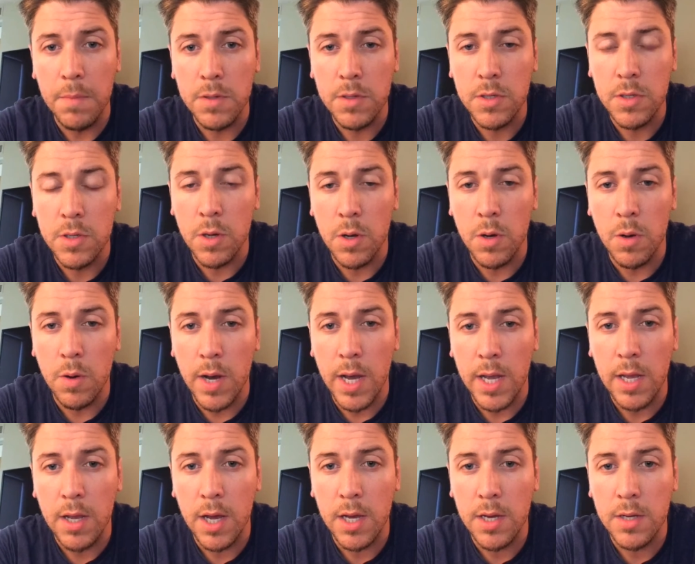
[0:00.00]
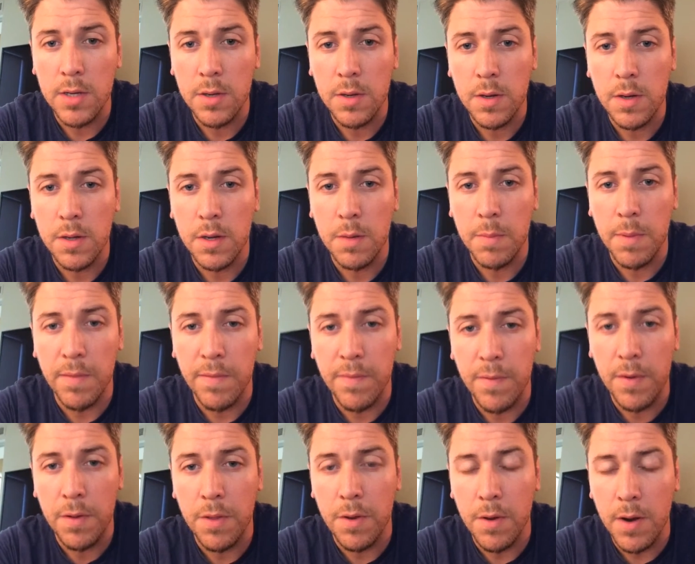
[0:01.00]
So I kind of took it a little bit
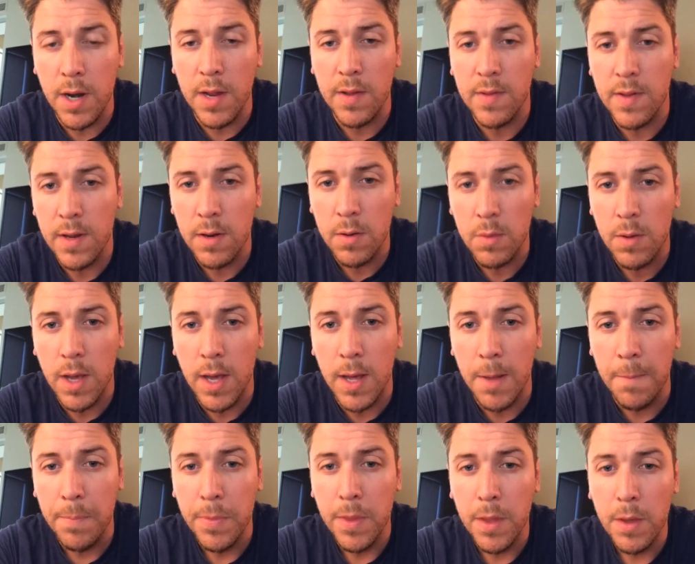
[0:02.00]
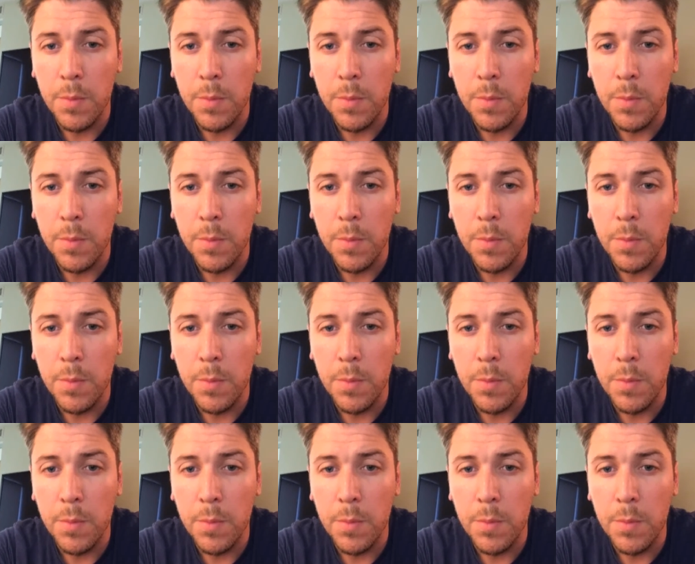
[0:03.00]
further, and I said, okay,